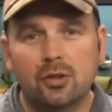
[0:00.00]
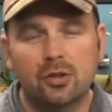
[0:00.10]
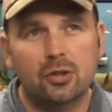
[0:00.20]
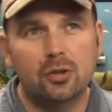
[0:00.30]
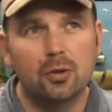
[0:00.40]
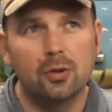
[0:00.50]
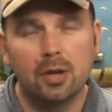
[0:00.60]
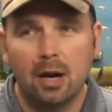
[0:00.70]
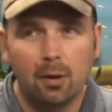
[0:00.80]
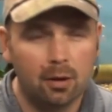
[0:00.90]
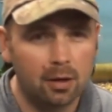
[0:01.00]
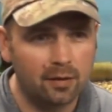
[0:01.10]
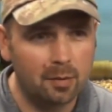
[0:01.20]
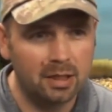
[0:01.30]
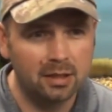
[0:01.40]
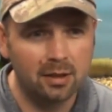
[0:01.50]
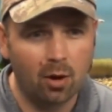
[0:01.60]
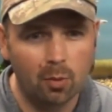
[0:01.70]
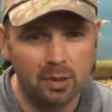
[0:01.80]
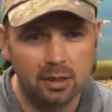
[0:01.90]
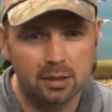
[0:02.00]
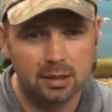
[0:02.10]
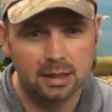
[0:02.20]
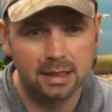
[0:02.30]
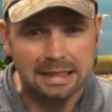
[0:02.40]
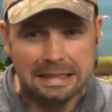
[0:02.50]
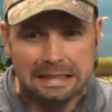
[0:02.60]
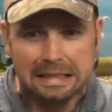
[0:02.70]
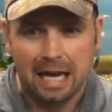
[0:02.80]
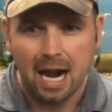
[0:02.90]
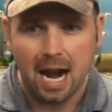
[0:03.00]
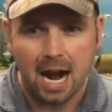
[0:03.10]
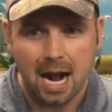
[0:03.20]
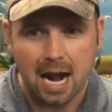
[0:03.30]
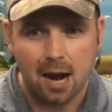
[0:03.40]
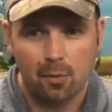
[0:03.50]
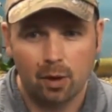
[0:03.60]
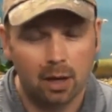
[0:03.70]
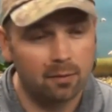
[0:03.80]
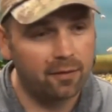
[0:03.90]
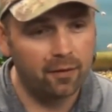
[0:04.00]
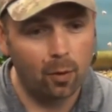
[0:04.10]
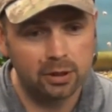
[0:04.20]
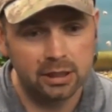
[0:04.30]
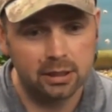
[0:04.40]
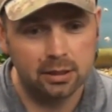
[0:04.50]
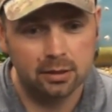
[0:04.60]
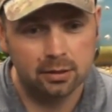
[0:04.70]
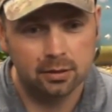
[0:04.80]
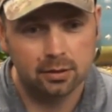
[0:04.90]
So, how long have I been in the hobby? Well, I'm 41